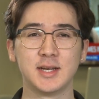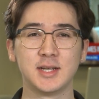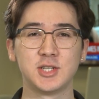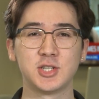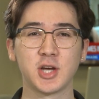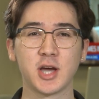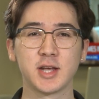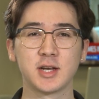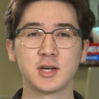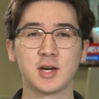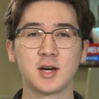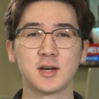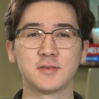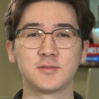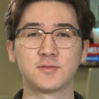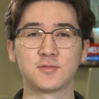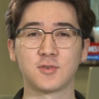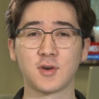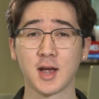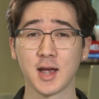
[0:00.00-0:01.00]
China on
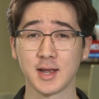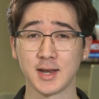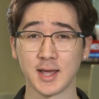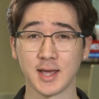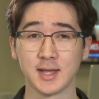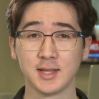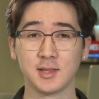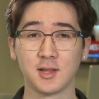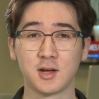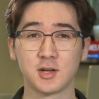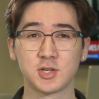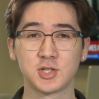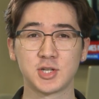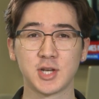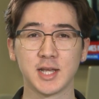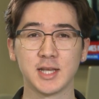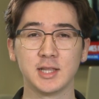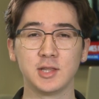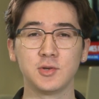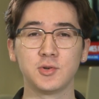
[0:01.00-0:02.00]
Friday launched
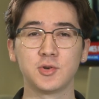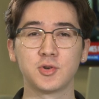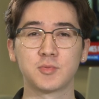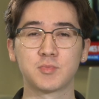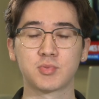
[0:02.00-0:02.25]
a lunar